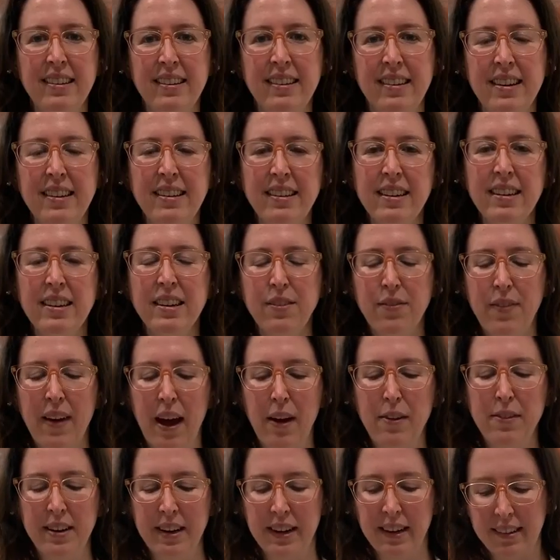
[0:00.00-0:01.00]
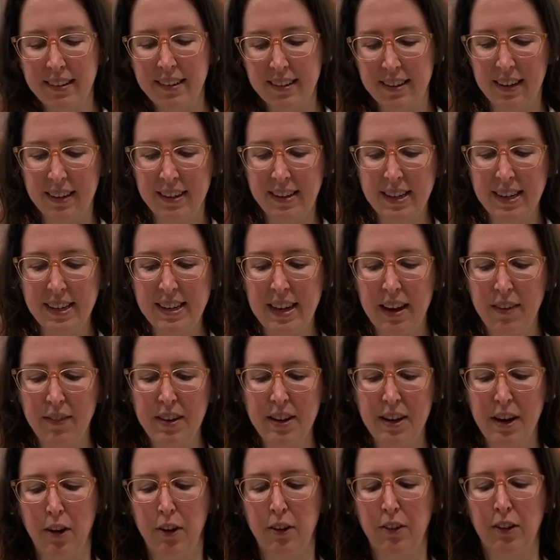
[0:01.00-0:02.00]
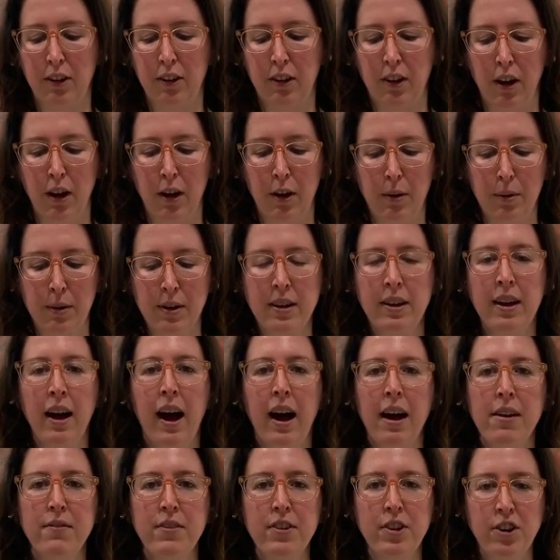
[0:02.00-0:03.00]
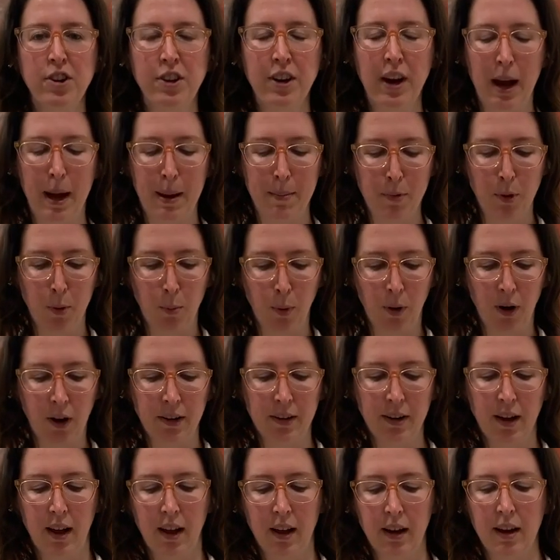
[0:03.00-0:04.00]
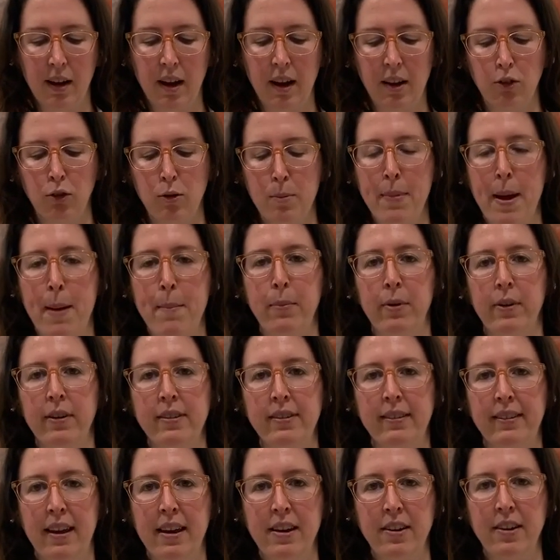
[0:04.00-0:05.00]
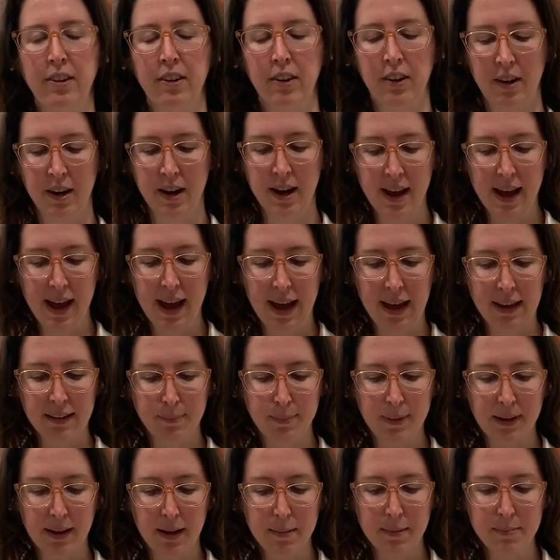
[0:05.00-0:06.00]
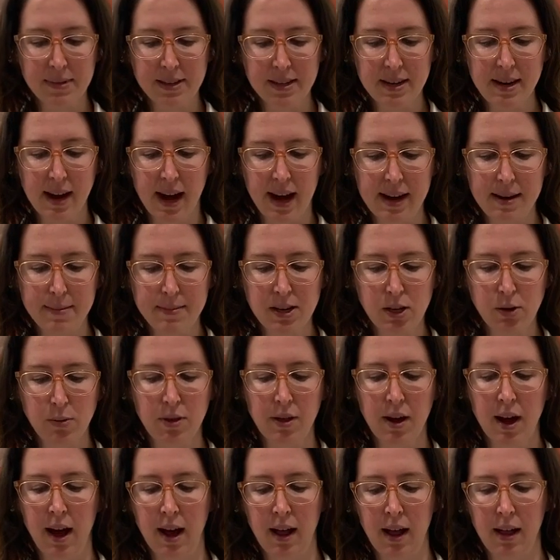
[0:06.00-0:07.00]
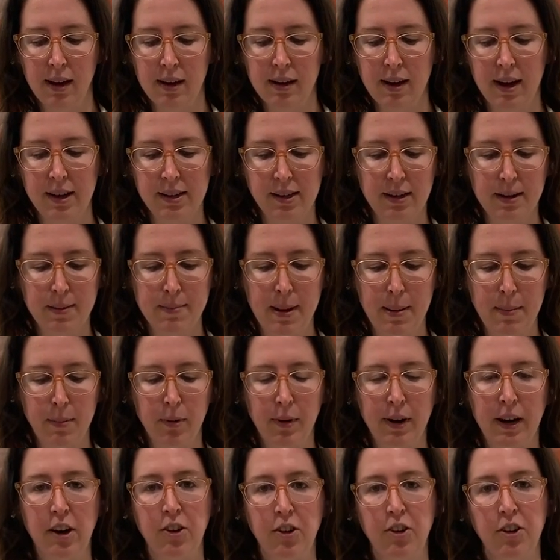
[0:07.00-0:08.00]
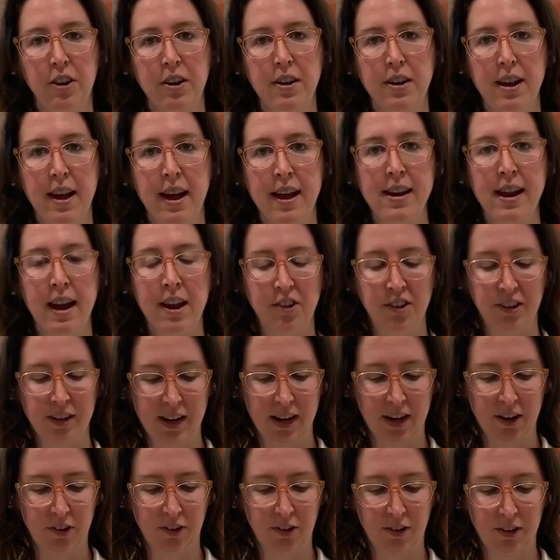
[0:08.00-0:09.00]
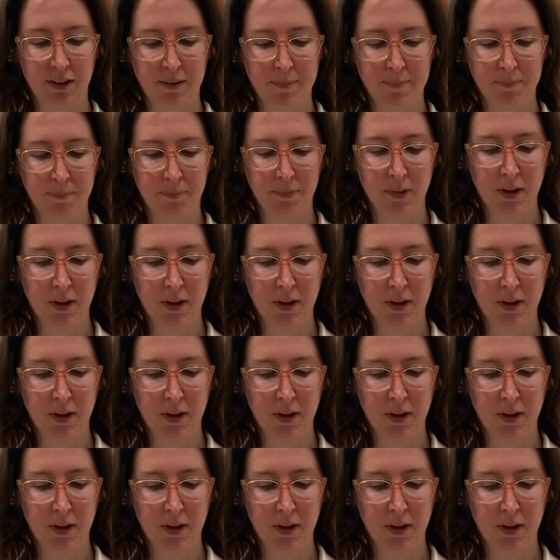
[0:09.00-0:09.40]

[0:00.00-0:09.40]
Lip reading: Since its founding 67 years ago, Yad Vashem, the World Holocaust Remembrance Center, has become synonymous with Holocaust commemoration and education.